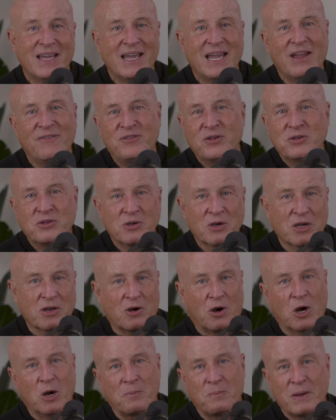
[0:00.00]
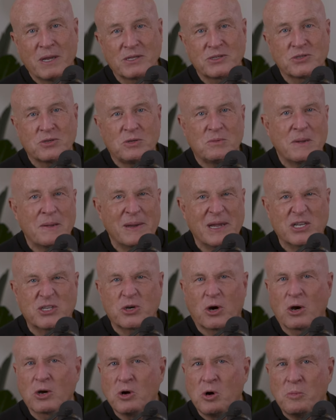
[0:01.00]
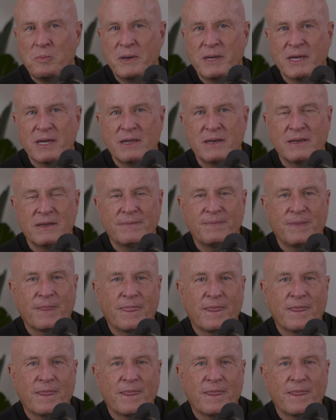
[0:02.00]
If you took an art pencil, maybe a charcoal pen,